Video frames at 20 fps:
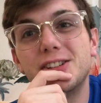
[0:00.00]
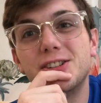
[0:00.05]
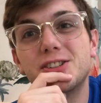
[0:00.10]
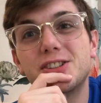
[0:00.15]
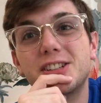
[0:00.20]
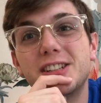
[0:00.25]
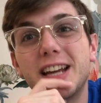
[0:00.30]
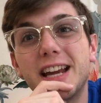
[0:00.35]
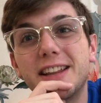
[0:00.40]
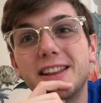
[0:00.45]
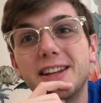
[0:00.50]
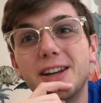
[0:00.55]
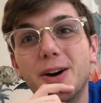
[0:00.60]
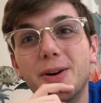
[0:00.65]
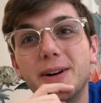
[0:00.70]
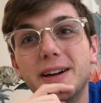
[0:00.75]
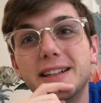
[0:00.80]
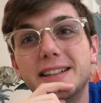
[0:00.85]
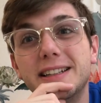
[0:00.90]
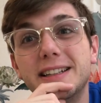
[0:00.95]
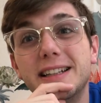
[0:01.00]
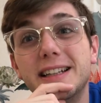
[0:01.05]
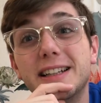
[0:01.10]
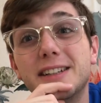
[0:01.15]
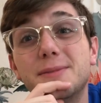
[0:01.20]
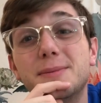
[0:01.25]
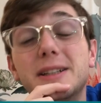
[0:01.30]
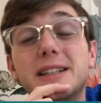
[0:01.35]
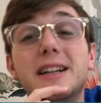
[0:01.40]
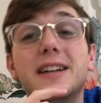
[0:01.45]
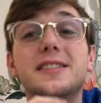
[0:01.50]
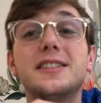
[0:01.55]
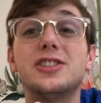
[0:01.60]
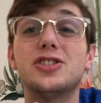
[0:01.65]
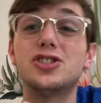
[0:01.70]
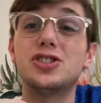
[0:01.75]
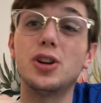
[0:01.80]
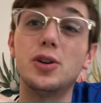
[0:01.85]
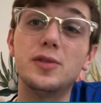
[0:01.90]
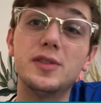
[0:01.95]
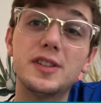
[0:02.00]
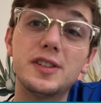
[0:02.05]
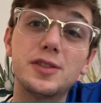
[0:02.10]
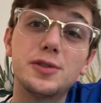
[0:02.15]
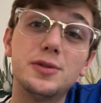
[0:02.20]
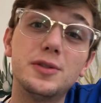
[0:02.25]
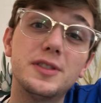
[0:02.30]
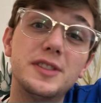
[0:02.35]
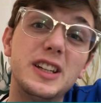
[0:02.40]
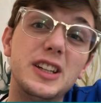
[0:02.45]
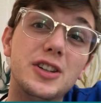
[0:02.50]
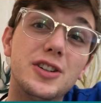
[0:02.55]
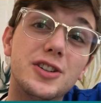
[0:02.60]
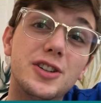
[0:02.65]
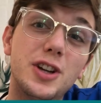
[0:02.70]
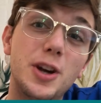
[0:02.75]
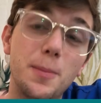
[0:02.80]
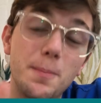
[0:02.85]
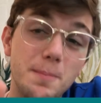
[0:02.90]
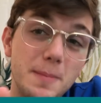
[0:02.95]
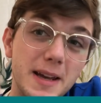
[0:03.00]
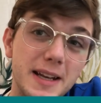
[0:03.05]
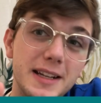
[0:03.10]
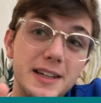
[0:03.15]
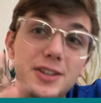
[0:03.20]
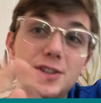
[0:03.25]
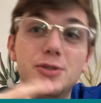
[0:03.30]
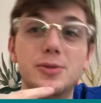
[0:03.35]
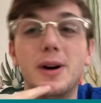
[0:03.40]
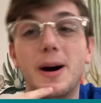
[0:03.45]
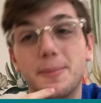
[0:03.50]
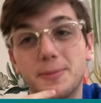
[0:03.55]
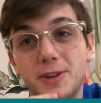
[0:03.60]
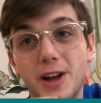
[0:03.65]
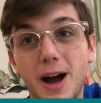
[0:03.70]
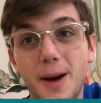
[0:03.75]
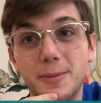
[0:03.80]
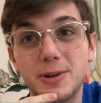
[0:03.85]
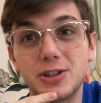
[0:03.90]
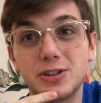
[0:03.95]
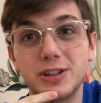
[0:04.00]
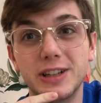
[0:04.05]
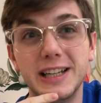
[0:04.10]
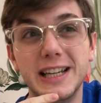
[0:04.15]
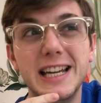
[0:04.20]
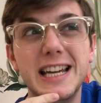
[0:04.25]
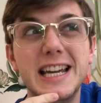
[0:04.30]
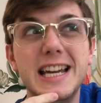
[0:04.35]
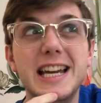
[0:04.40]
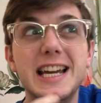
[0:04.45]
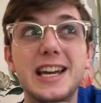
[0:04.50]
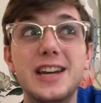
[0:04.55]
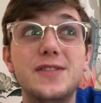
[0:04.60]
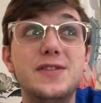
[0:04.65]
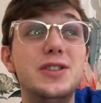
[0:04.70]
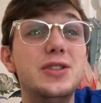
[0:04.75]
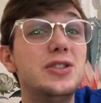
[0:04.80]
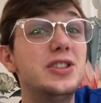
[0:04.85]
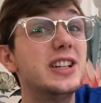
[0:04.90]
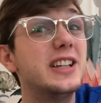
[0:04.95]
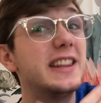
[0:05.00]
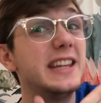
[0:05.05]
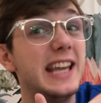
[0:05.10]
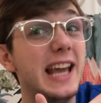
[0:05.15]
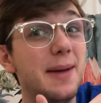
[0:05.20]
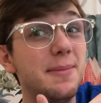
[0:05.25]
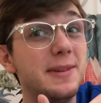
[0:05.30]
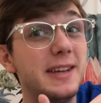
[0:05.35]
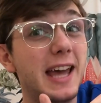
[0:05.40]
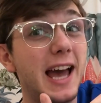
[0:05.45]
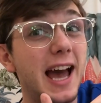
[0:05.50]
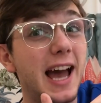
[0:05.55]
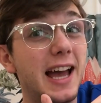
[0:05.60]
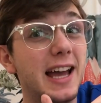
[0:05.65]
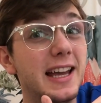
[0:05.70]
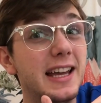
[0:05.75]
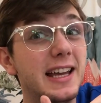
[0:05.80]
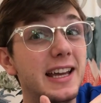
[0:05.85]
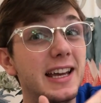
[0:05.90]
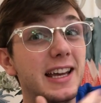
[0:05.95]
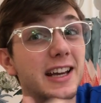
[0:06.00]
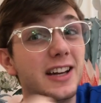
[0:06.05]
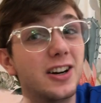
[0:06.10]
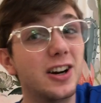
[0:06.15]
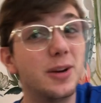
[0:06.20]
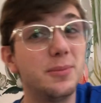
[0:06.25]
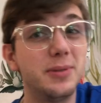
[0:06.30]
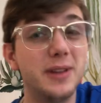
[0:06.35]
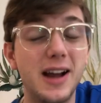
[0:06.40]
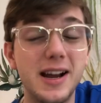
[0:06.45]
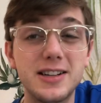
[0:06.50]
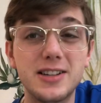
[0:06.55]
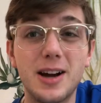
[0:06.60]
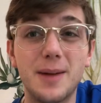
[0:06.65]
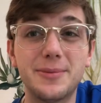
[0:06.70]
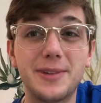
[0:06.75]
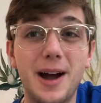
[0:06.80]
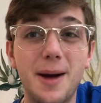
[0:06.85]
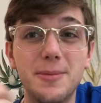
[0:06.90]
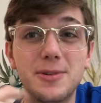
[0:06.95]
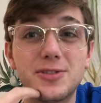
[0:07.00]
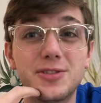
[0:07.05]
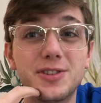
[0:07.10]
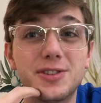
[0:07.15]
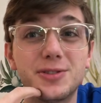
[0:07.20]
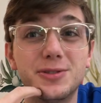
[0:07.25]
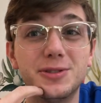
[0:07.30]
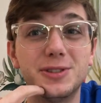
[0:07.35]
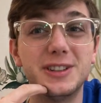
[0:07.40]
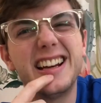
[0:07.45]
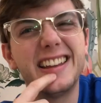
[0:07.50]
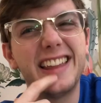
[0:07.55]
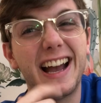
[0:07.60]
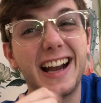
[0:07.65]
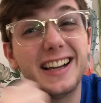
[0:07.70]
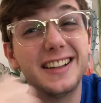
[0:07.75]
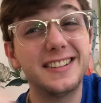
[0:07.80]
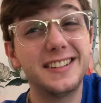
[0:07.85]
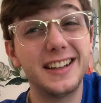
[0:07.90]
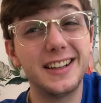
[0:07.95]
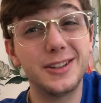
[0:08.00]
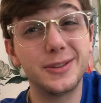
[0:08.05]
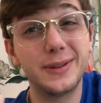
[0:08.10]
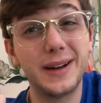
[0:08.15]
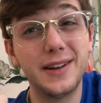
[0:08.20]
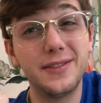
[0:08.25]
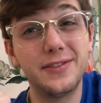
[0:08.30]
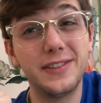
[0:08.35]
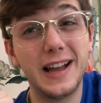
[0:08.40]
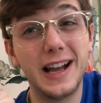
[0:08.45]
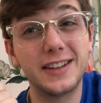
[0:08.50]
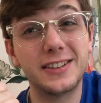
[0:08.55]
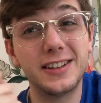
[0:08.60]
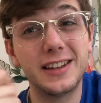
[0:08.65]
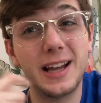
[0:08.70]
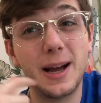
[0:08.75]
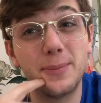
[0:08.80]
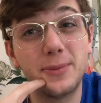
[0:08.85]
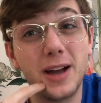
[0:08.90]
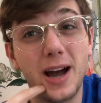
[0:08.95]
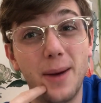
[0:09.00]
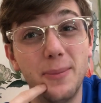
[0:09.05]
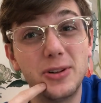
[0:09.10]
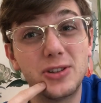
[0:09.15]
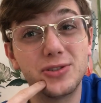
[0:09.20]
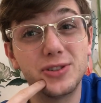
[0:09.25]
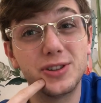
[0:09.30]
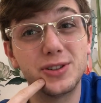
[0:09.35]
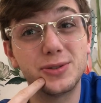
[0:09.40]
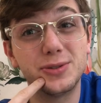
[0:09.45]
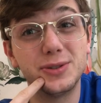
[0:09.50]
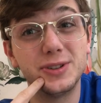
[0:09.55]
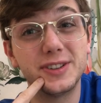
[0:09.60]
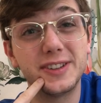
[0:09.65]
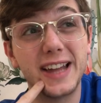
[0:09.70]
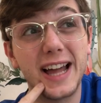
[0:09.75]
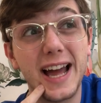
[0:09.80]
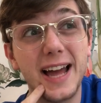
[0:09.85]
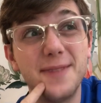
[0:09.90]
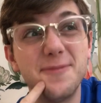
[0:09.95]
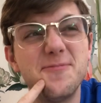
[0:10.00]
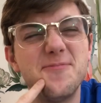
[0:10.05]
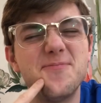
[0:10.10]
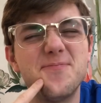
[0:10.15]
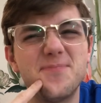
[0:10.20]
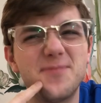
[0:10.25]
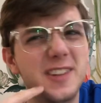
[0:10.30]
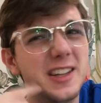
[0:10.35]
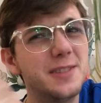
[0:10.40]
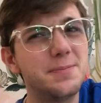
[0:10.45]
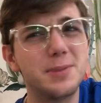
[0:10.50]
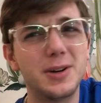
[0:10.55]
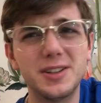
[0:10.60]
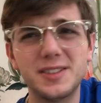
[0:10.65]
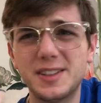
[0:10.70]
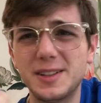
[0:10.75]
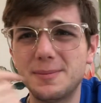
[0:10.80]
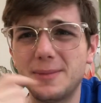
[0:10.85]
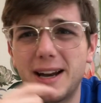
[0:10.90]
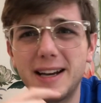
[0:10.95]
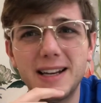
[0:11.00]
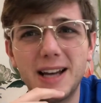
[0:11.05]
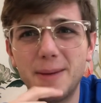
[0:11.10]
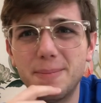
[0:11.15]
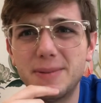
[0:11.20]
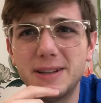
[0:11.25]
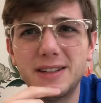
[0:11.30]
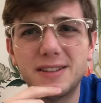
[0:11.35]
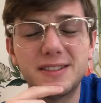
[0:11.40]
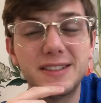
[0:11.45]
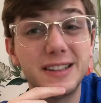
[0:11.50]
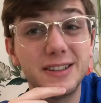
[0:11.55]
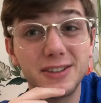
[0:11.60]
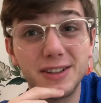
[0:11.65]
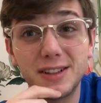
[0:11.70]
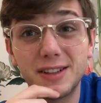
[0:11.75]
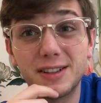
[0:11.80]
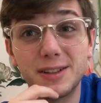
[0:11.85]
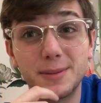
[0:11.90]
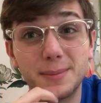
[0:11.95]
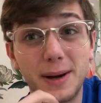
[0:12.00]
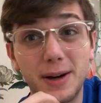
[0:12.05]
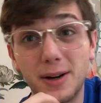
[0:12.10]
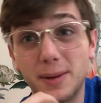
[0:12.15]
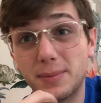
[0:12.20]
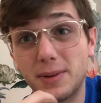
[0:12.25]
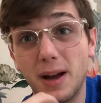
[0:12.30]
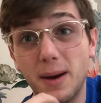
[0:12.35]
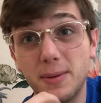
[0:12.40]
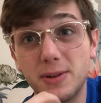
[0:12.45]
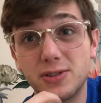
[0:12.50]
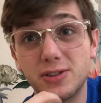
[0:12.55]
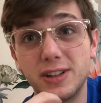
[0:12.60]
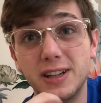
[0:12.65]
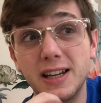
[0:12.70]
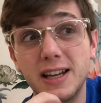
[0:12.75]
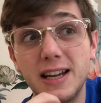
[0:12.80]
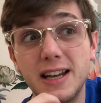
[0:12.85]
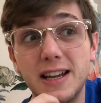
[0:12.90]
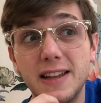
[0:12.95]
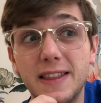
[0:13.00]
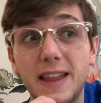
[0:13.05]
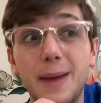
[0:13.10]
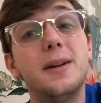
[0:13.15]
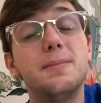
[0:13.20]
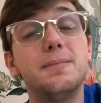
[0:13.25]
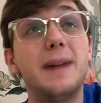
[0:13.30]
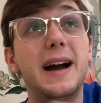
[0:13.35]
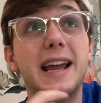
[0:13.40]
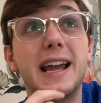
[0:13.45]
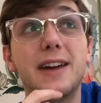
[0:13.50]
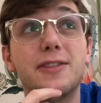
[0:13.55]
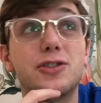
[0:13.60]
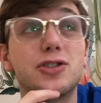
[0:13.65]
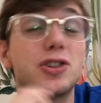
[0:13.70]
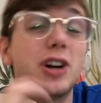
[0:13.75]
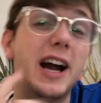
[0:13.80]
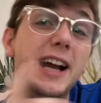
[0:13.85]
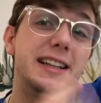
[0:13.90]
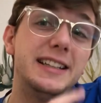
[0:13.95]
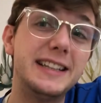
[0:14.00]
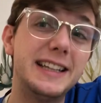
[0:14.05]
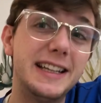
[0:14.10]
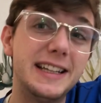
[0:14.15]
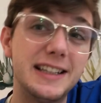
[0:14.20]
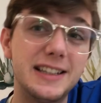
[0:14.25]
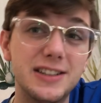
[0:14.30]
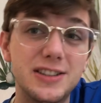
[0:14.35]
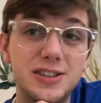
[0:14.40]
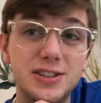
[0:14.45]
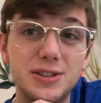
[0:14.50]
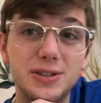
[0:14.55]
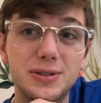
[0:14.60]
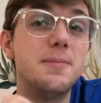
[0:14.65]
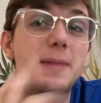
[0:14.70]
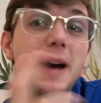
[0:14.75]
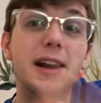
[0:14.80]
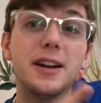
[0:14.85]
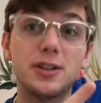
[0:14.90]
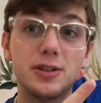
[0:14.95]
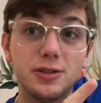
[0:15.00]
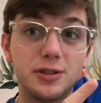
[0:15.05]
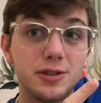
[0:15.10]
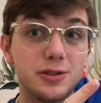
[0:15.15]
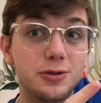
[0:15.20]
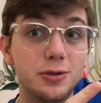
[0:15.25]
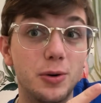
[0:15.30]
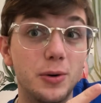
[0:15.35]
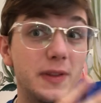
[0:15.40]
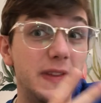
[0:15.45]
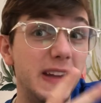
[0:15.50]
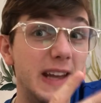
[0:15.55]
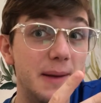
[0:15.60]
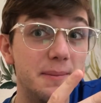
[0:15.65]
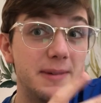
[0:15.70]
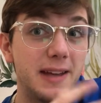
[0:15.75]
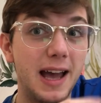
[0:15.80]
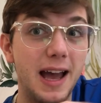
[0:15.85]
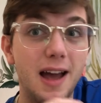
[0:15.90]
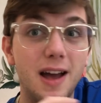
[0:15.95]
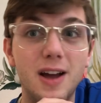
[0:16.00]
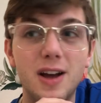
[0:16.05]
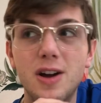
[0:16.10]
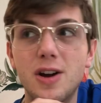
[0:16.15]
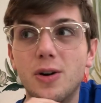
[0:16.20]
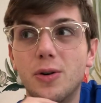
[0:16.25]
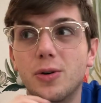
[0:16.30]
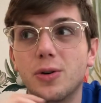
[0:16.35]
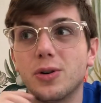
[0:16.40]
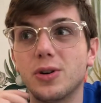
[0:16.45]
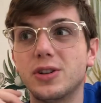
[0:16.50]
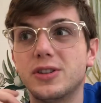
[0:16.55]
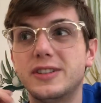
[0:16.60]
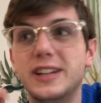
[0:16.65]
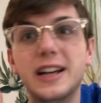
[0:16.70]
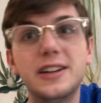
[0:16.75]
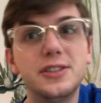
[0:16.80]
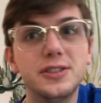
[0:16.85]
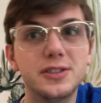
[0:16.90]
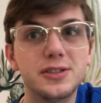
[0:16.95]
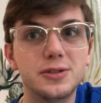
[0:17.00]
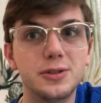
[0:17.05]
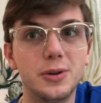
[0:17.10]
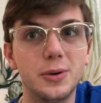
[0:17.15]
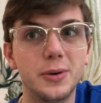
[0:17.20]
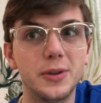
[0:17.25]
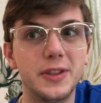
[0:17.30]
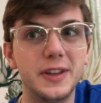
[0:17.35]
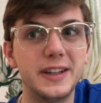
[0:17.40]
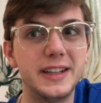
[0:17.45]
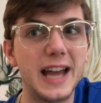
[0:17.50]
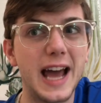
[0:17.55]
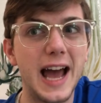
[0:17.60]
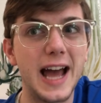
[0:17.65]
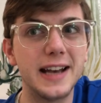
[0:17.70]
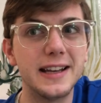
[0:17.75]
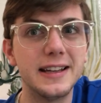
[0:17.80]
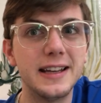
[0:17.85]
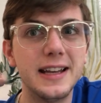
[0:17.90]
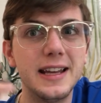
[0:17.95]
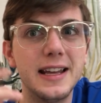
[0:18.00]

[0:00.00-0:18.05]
you should take the OAT is because it shows the schools that you're committed to optometry. If you took the MCAT, and are applying to optometry school, that could send a red flag to the optometry schools that this person might not be serious about optometry. They might have tried to get into medical school with the MCAT or dental school with the DAT,